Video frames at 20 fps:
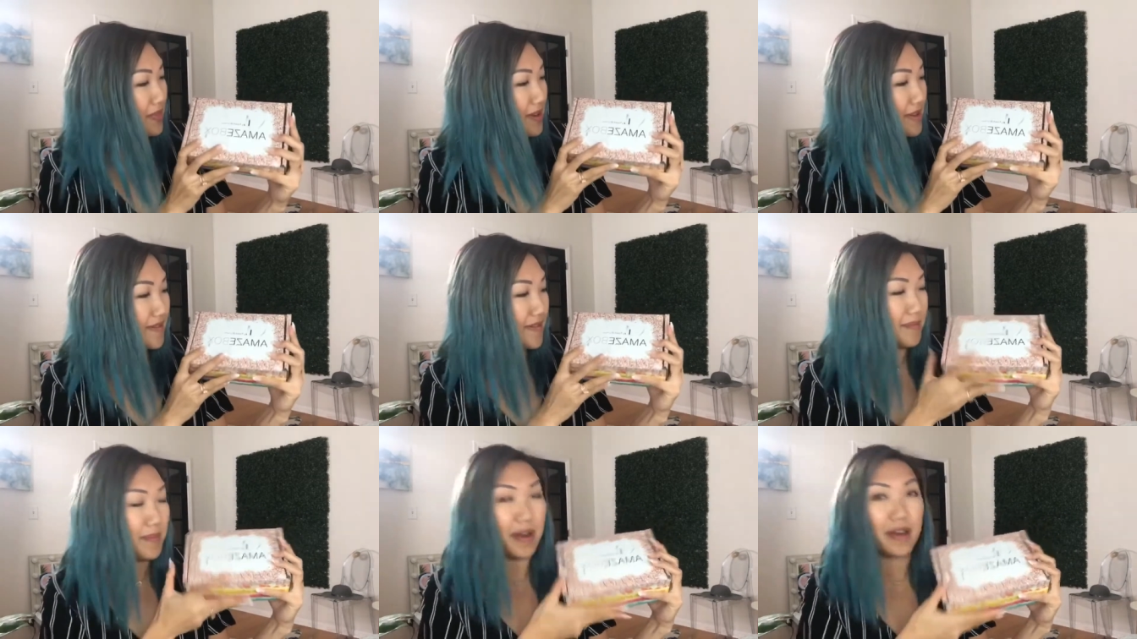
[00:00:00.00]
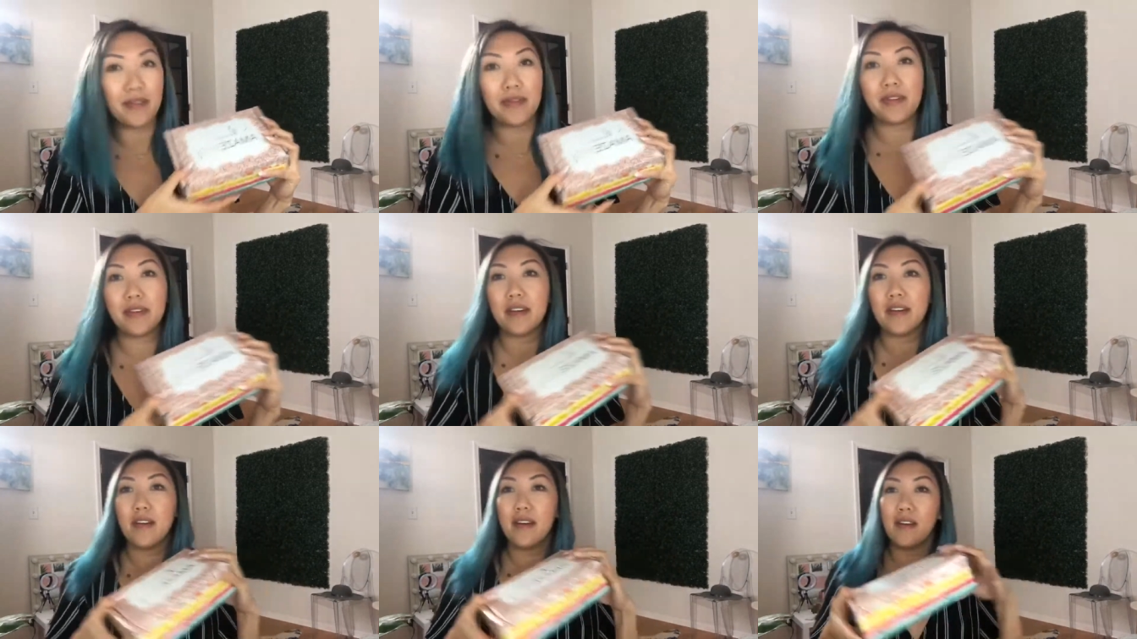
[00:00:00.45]
this month.
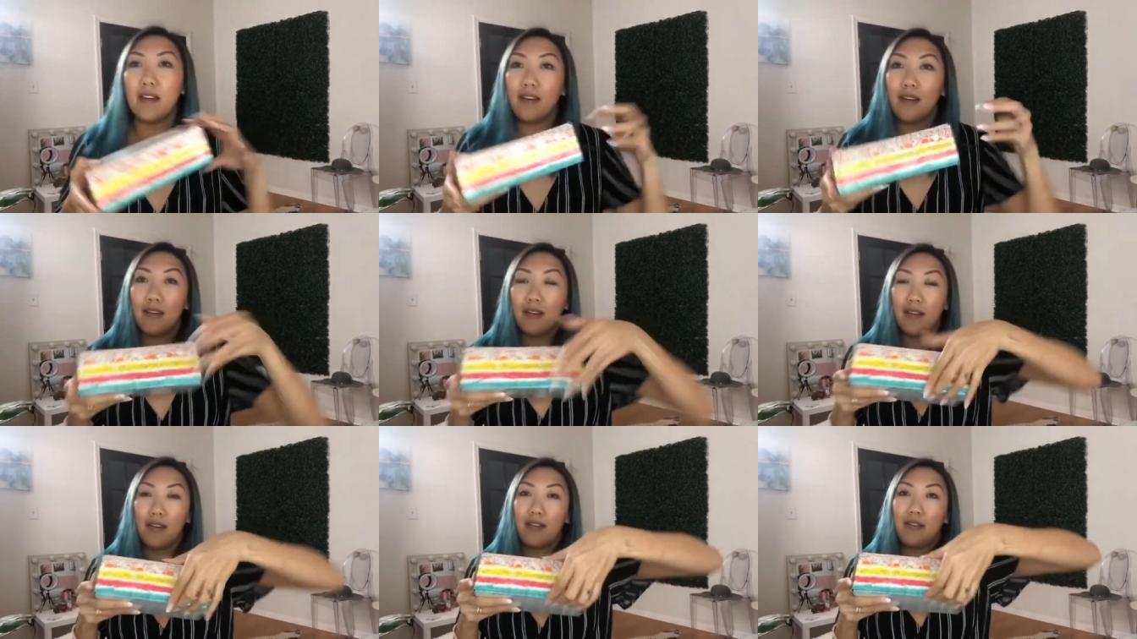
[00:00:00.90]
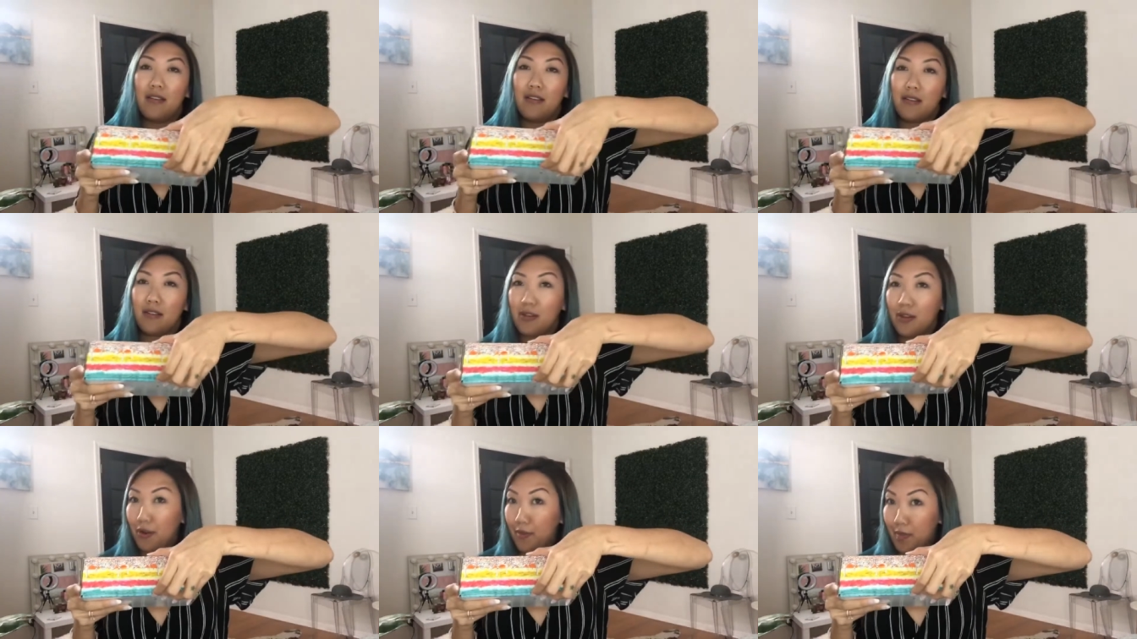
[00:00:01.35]

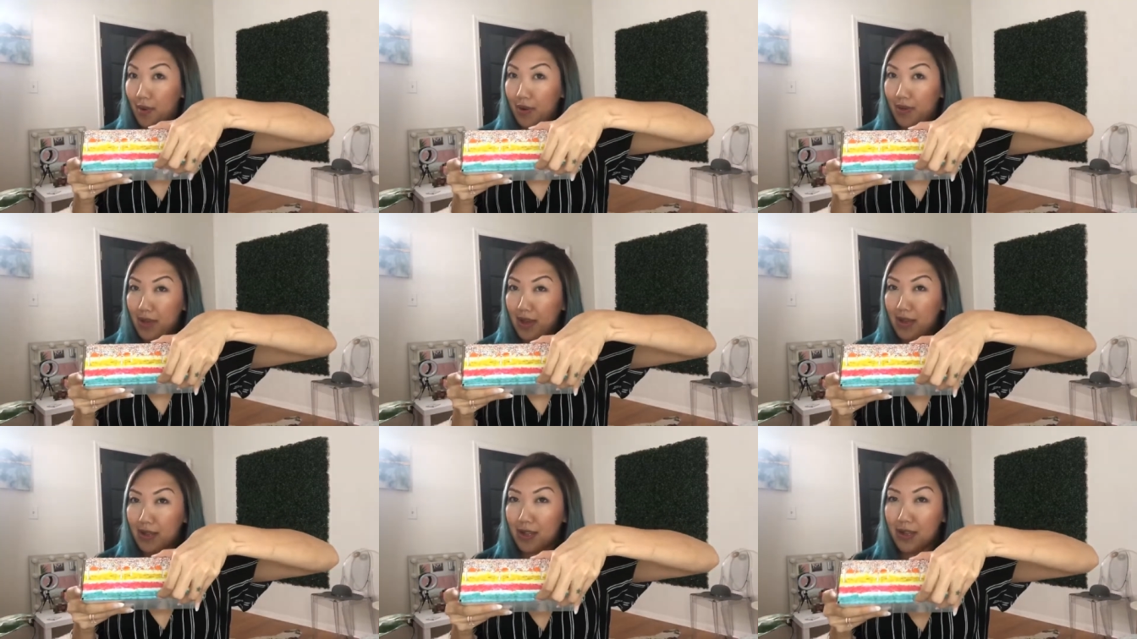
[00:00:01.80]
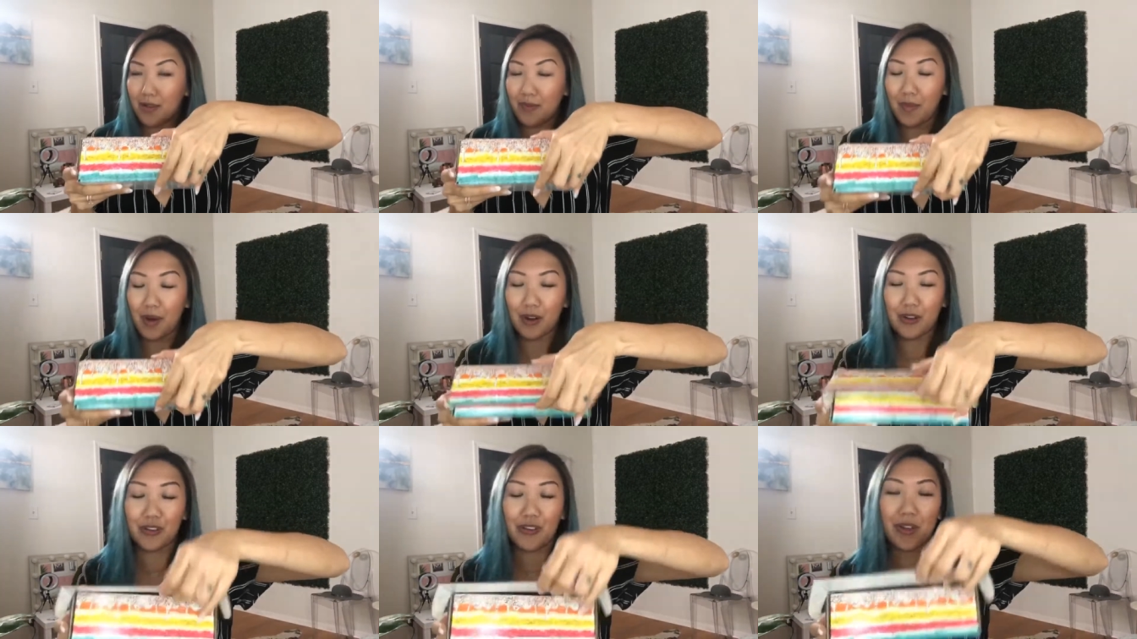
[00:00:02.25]
Your birthday too,
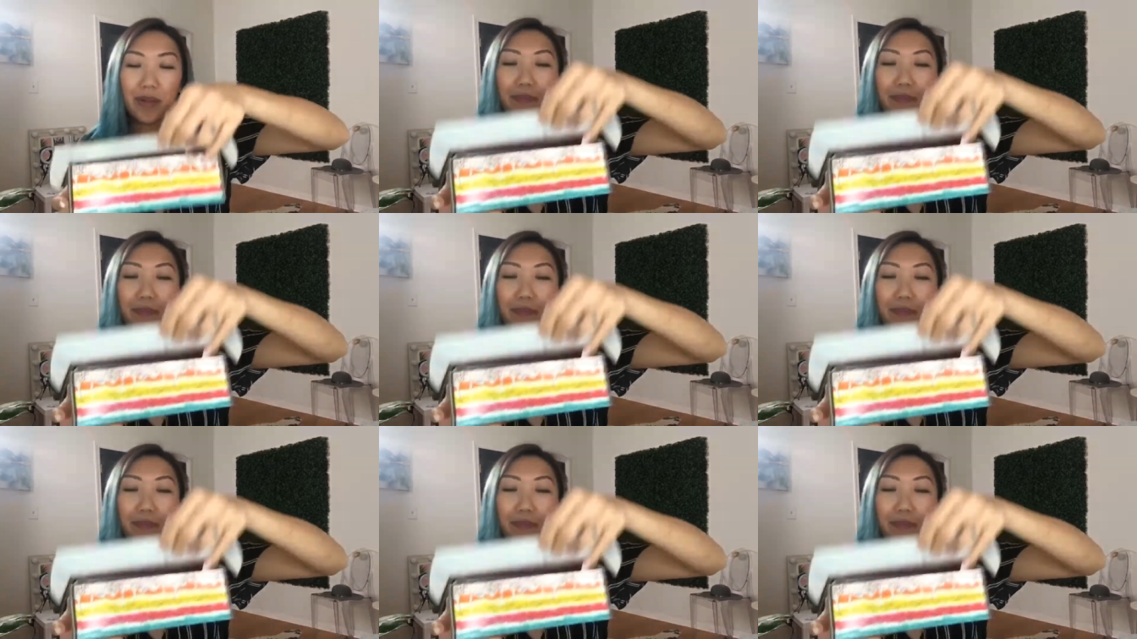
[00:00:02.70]
Marjorie.